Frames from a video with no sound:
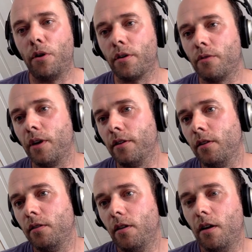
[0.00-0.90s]
book,
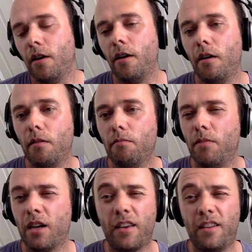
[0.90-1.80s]
Randal, uh, hey,
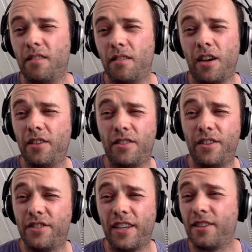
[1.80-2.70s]
back thanks. in
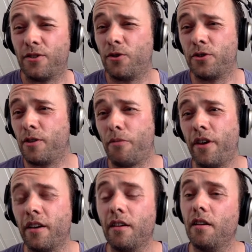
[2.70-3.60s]
96 or
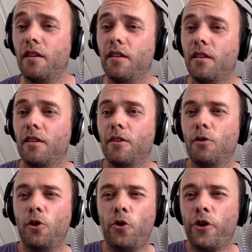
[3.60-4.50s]
something. I
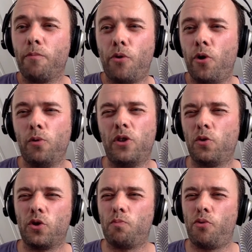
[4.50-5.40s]
made a Learning Perl,
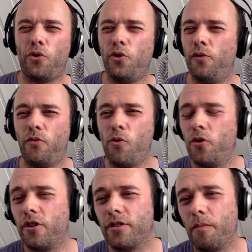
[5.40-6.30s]
which was Perl
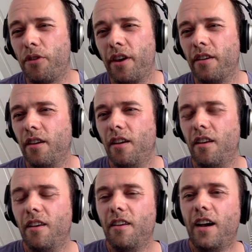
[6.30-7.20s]
4 or something.
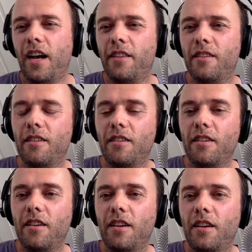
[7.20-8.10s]
yeah. And
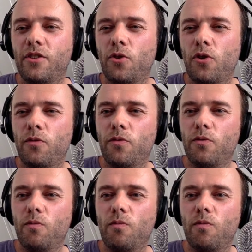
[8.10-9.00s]
it sort of,
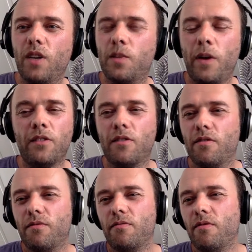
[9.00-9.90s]
I
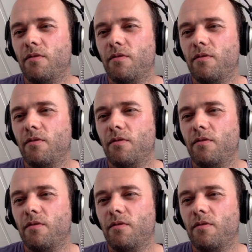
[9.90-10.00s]
spent,